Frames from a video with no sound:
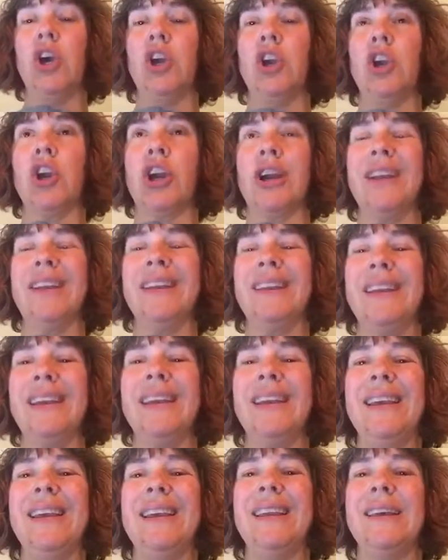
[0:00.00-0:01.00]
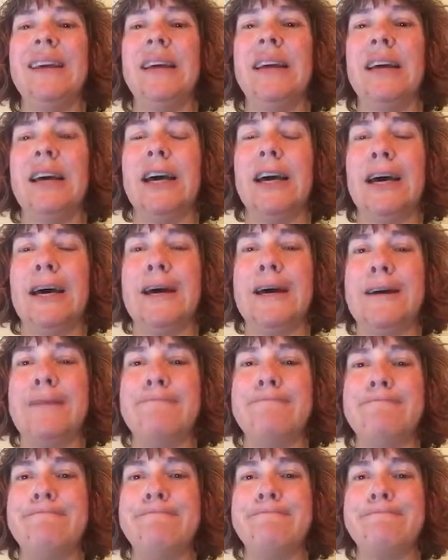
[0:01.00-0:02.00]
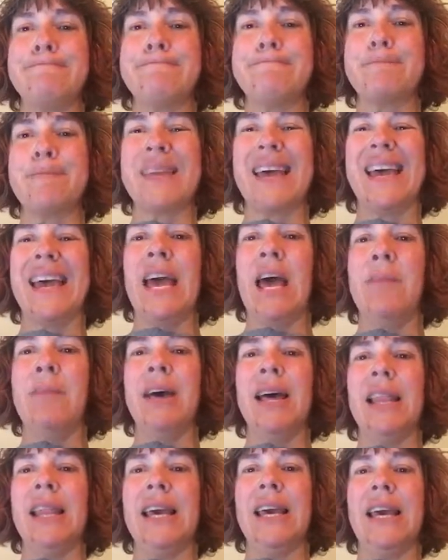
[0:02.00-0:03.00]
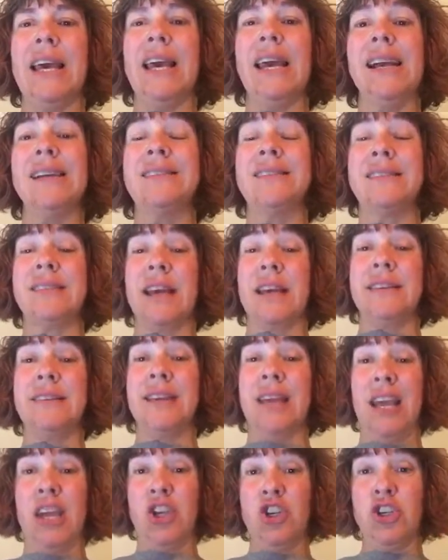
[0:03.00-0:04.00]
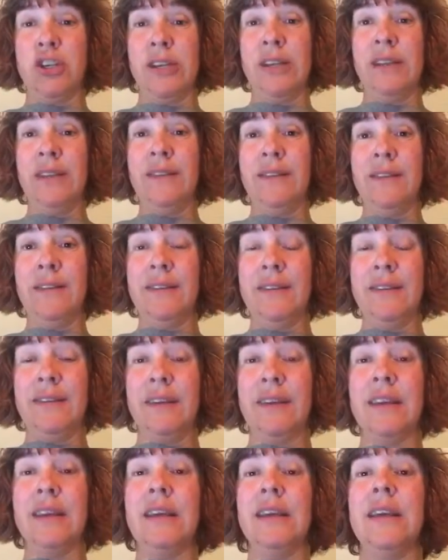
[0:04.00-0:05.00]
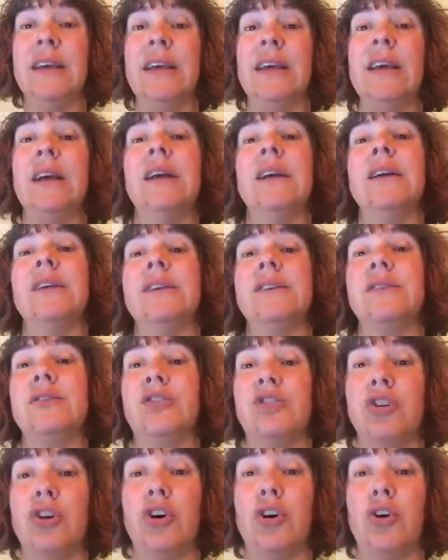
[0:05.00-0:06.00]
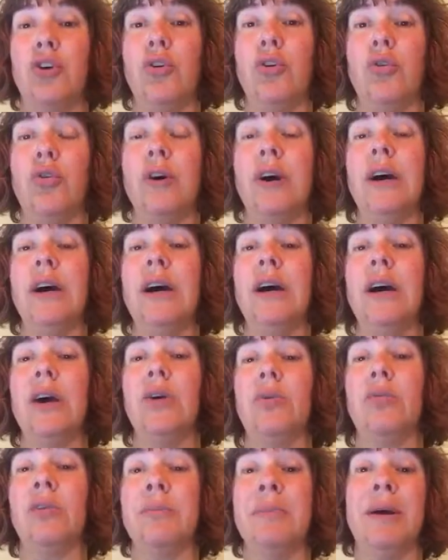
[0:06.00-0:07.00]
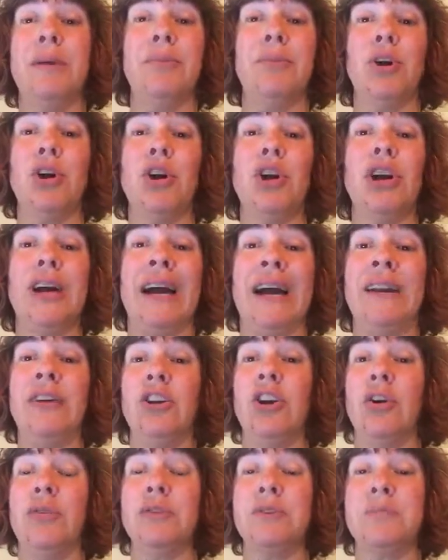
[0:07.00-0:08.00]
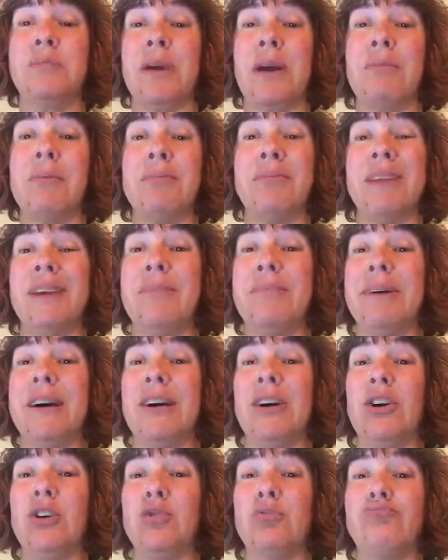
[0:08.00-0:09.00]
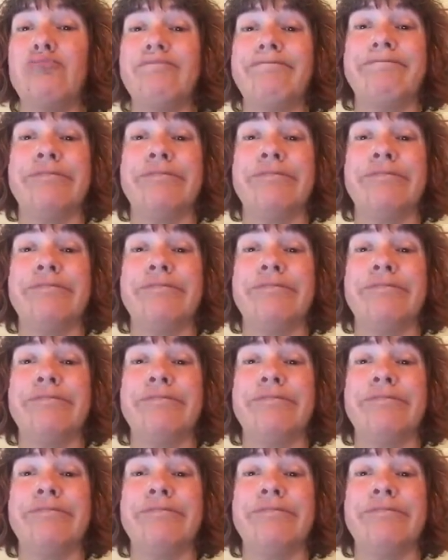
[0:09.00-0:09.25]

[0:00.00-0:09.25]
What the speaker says: You're going to need MLA citations. So remember, I don't know, it was probably about